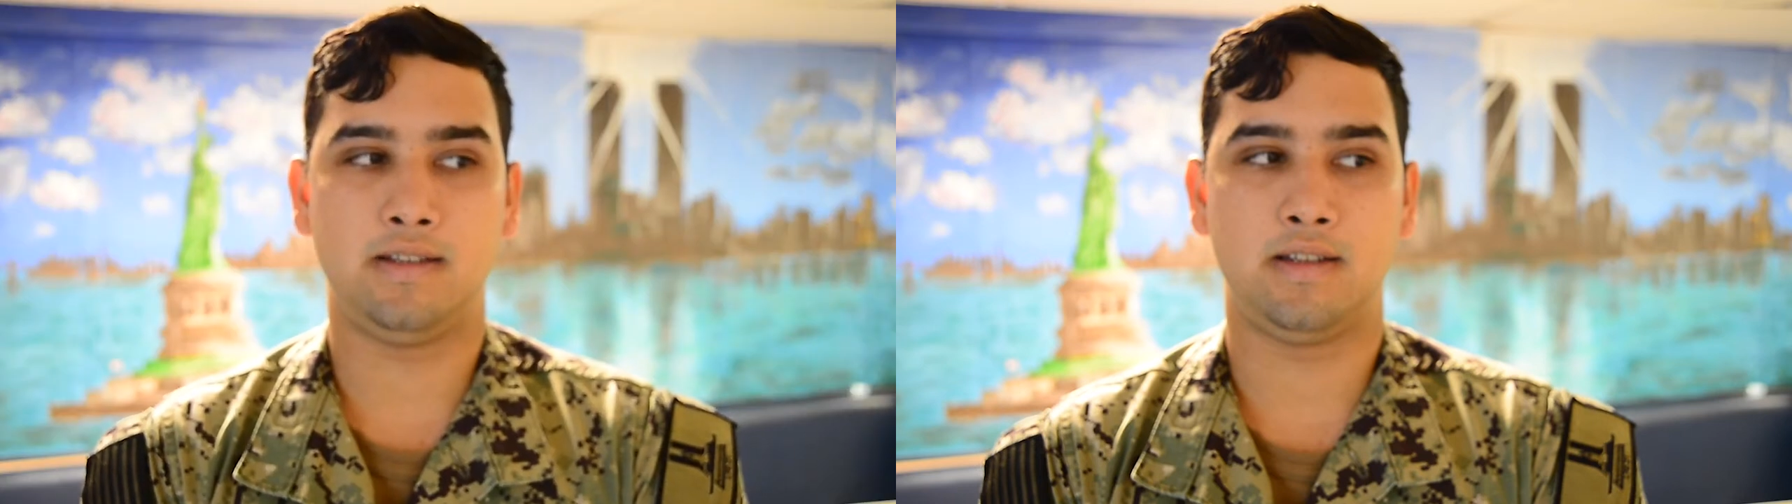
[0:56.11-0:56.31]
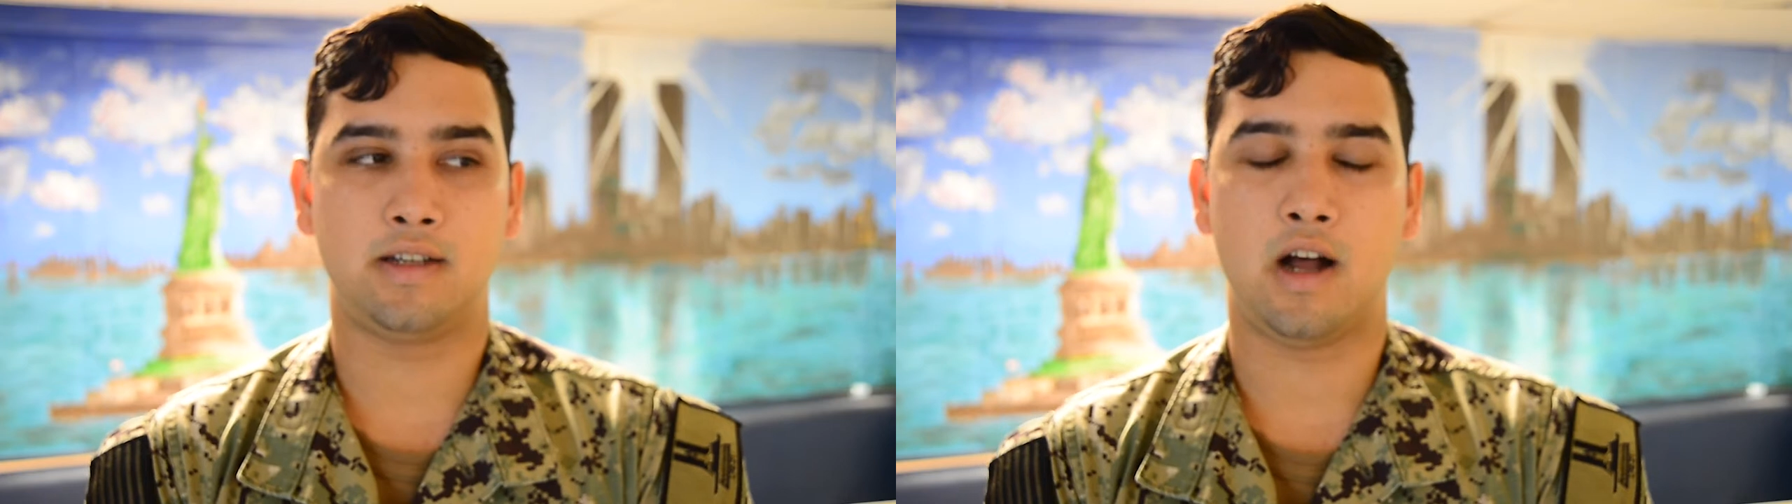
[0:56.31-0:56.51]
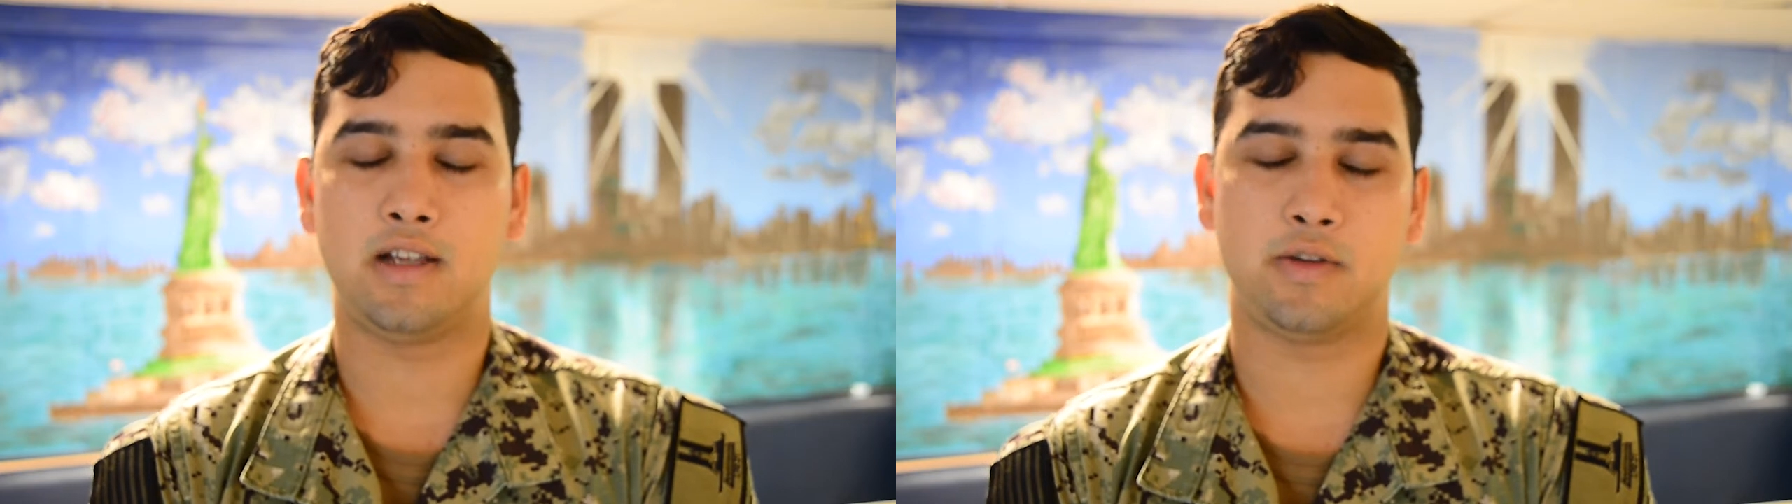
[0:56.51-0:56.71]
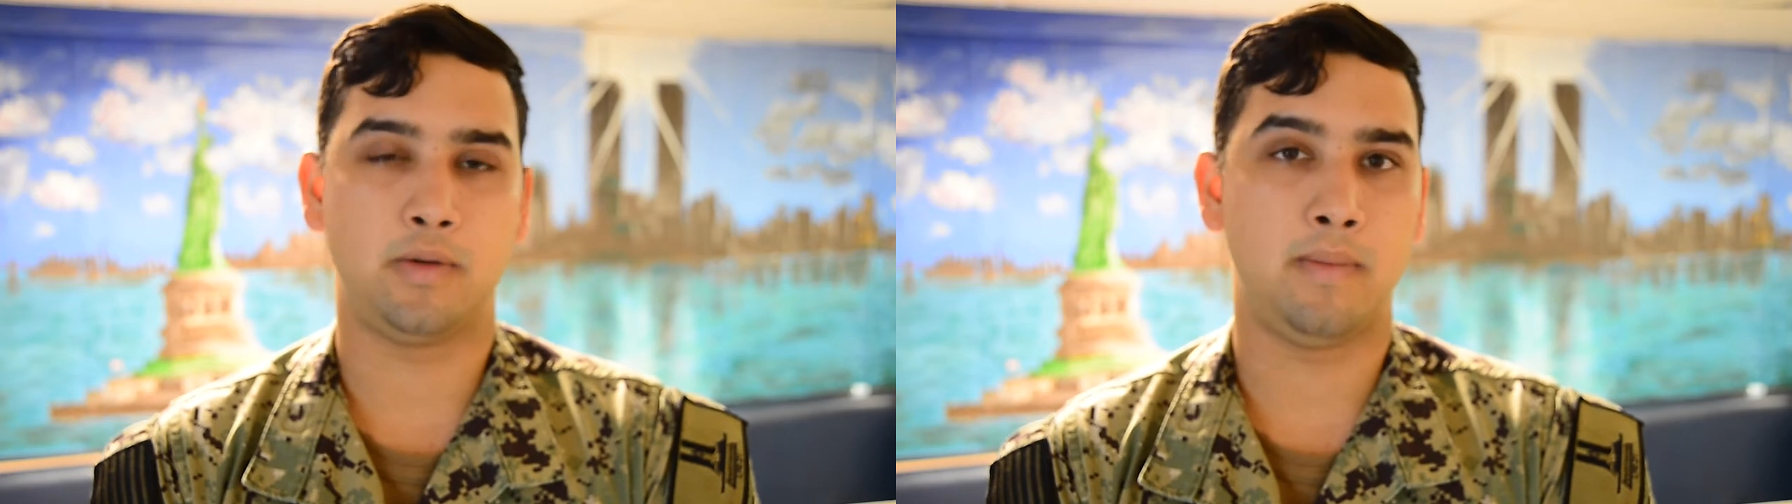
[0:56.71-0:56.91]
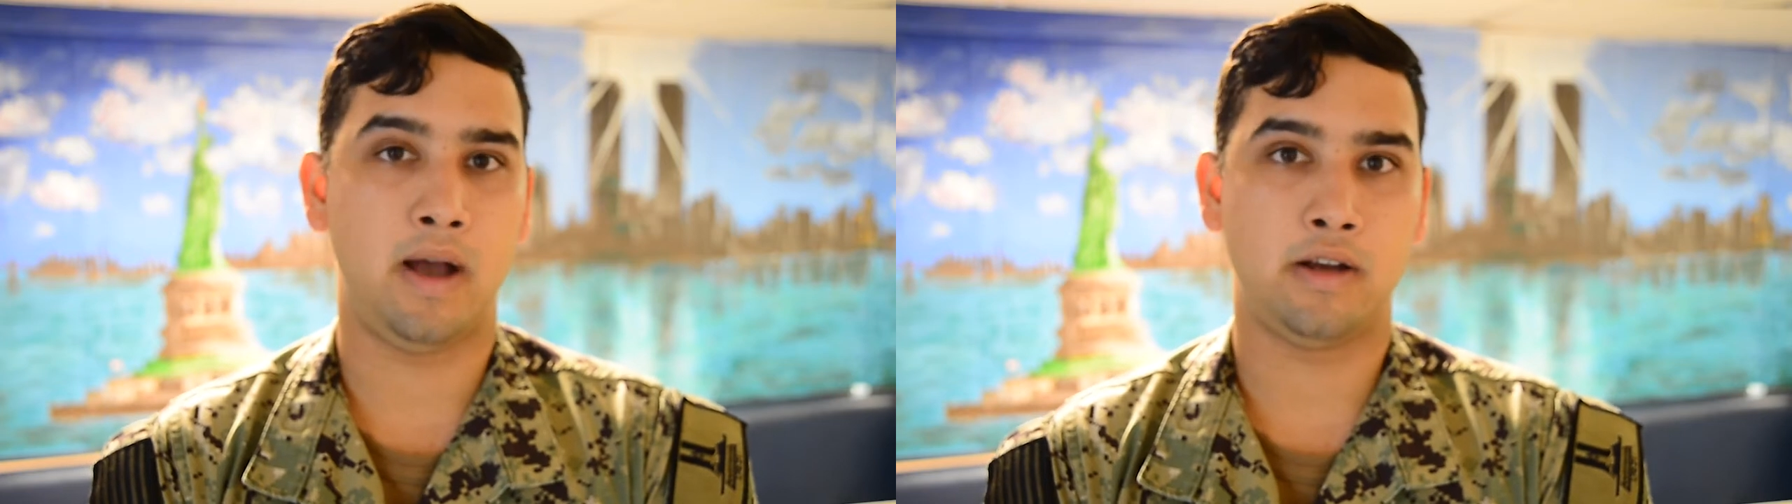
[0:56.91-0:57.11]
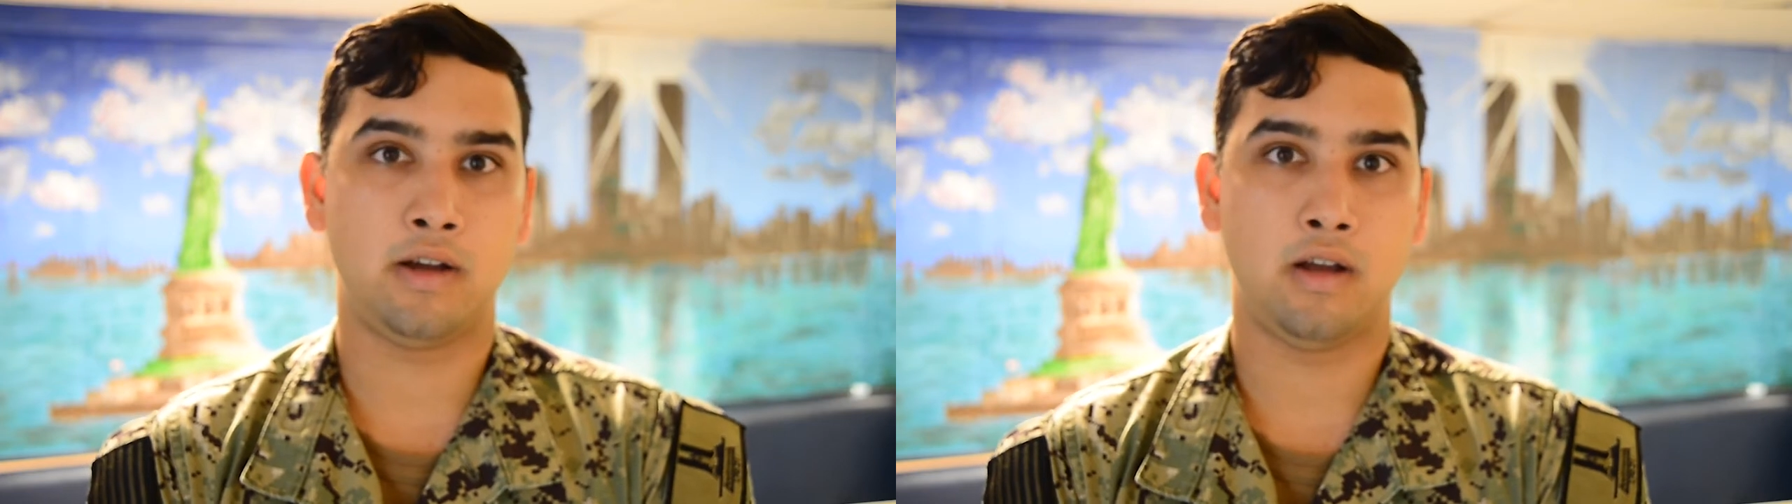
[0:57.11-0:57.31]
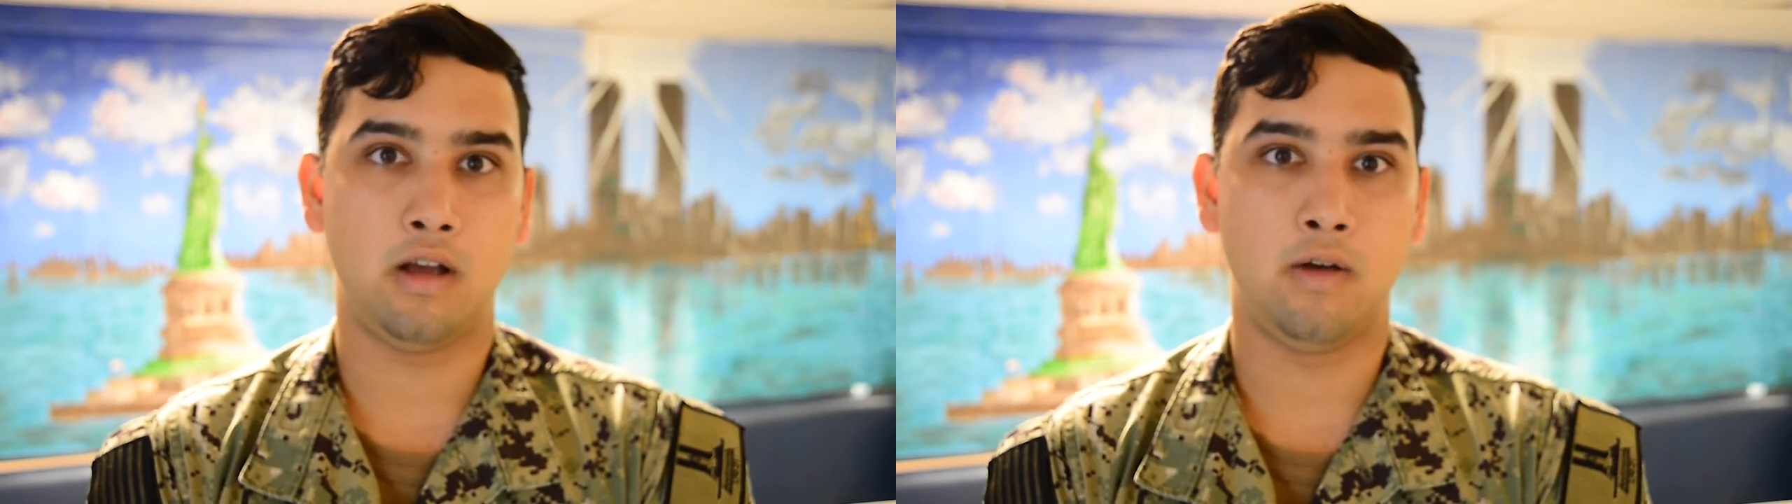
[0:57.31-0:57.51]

it's a constant reminder